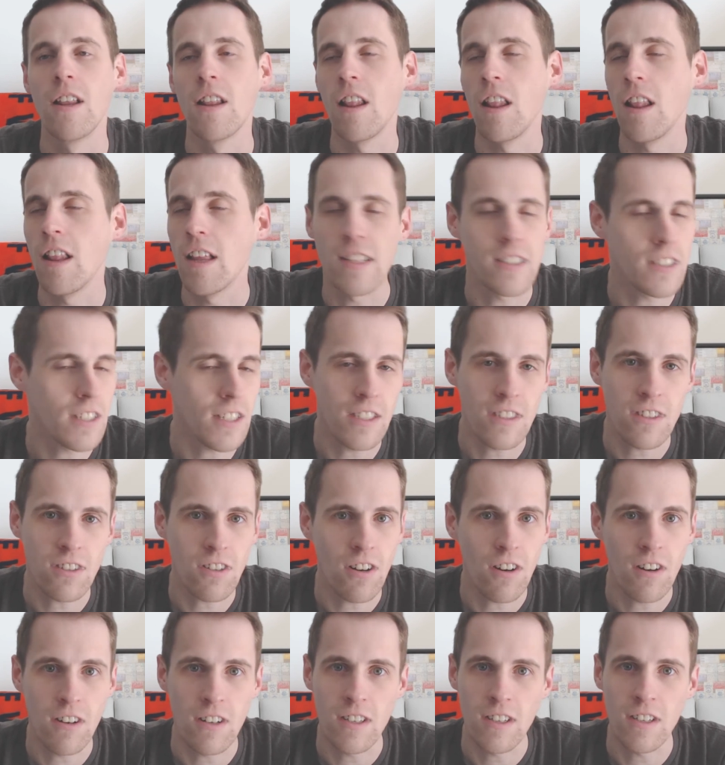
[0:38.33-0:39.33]
let's get
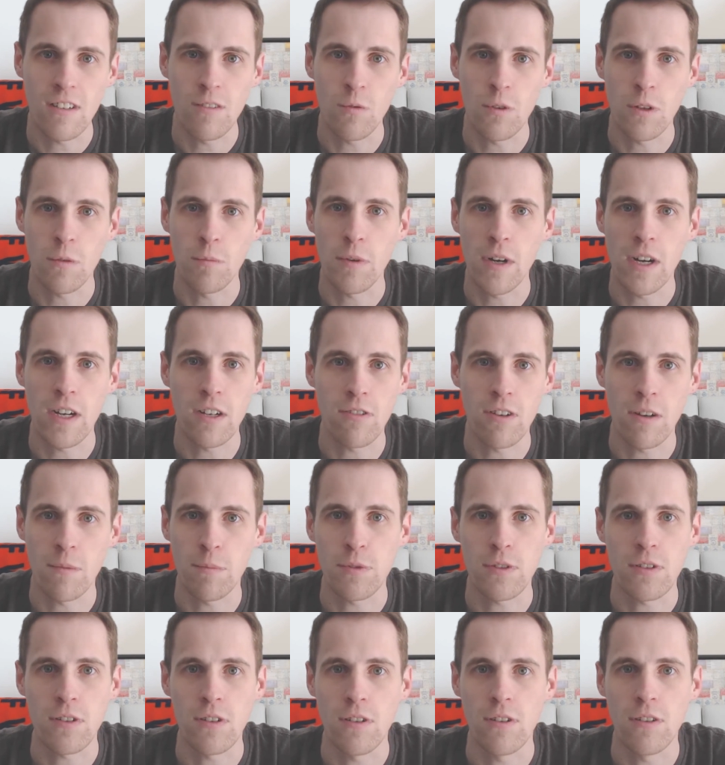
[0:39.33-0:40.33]
started with a brand new
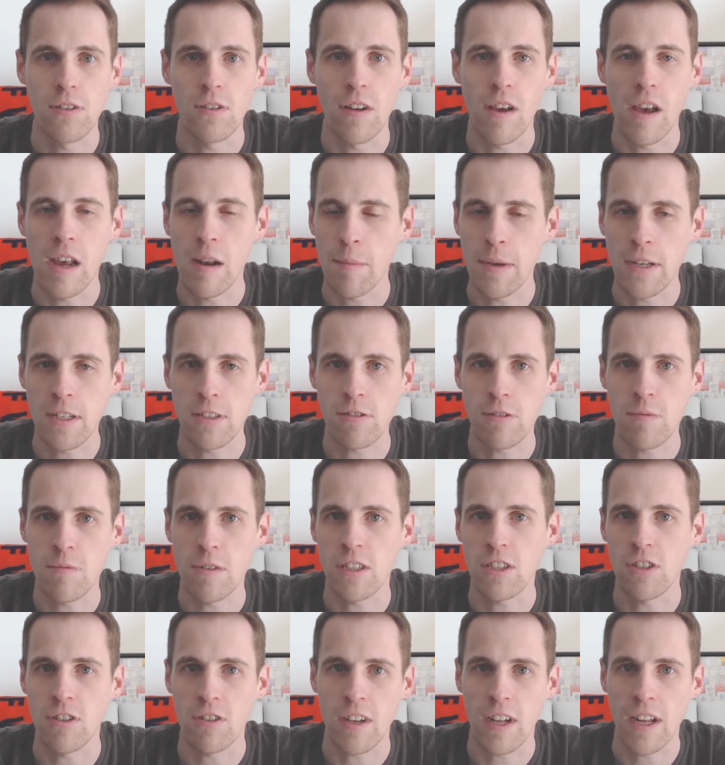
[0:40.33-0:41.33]
episode, Anime Streaming
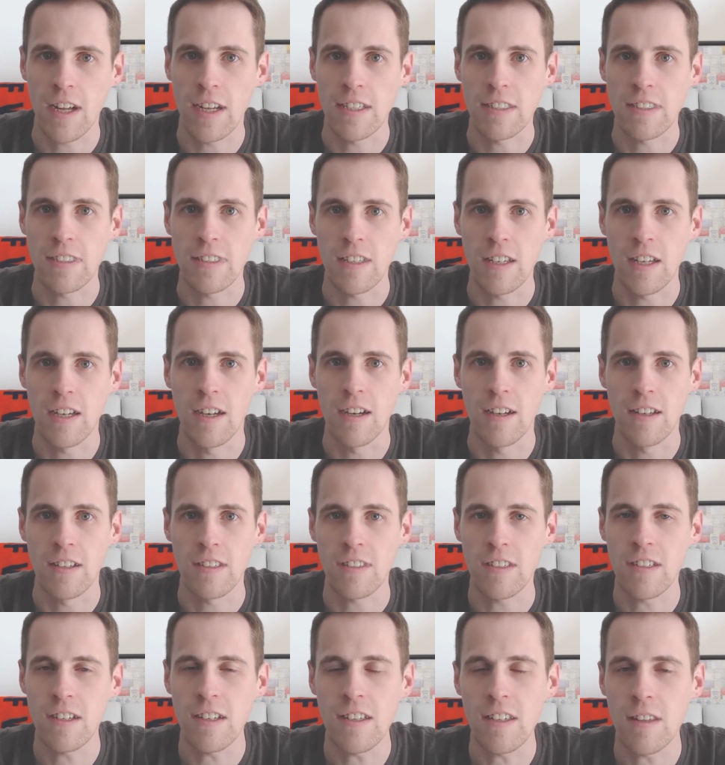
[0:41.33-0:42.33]
Showcase.
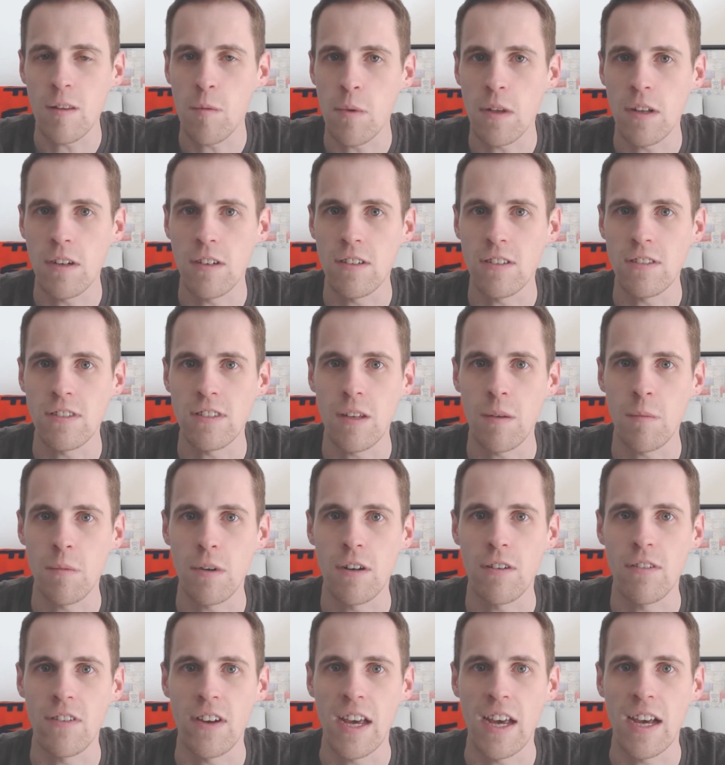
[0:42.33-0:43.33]
Still in the middle of
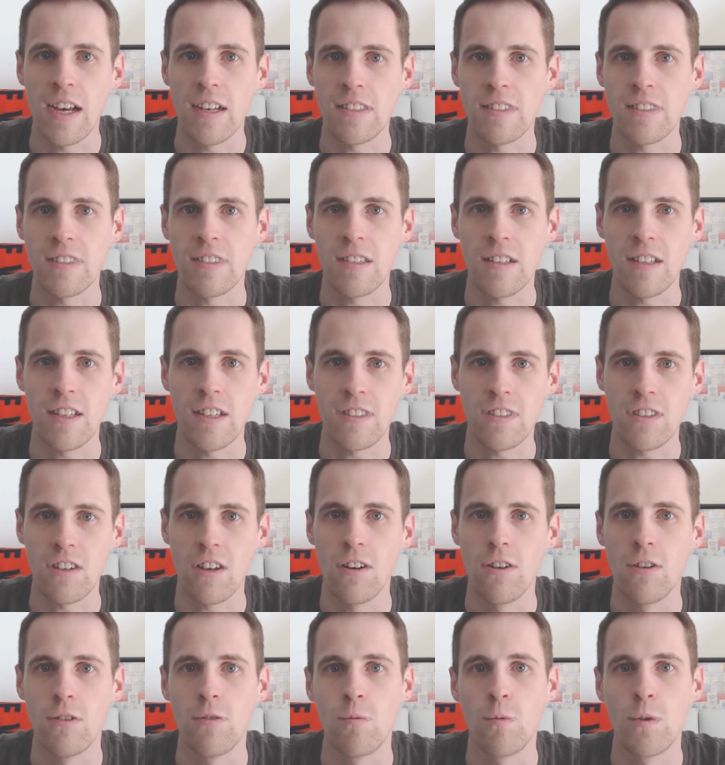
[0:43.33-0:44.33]
Summer of Ass. Let's
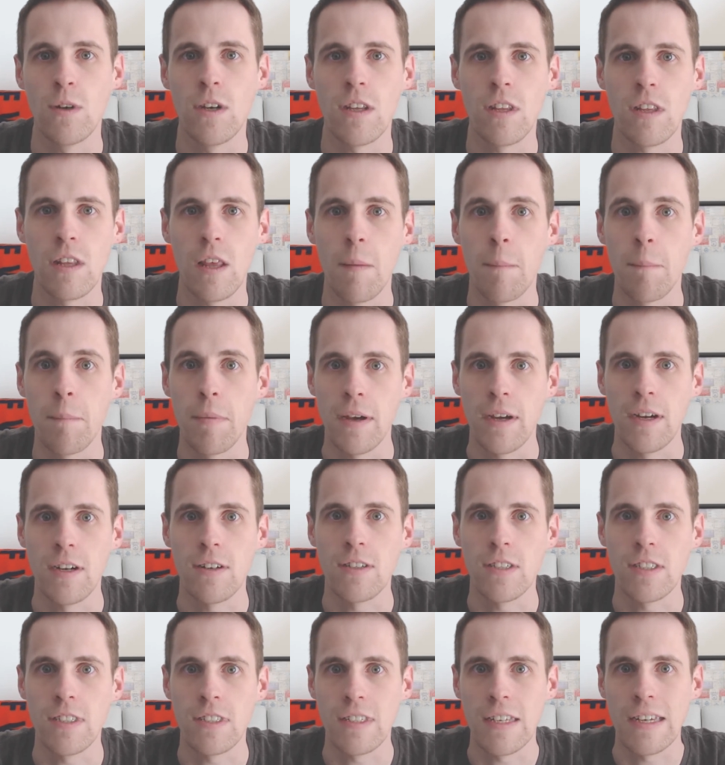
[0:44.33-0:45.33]
go with
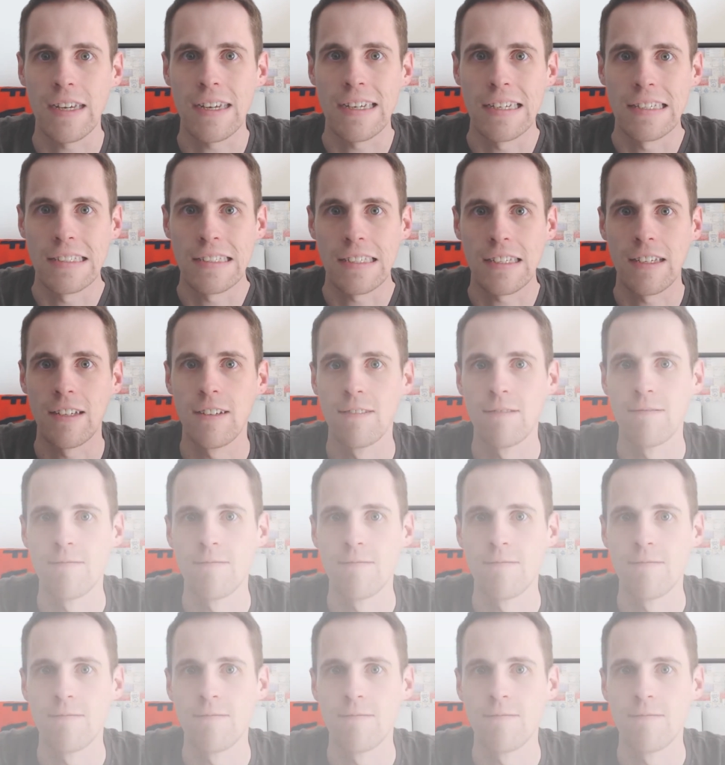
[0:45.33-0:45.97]
Parasyte.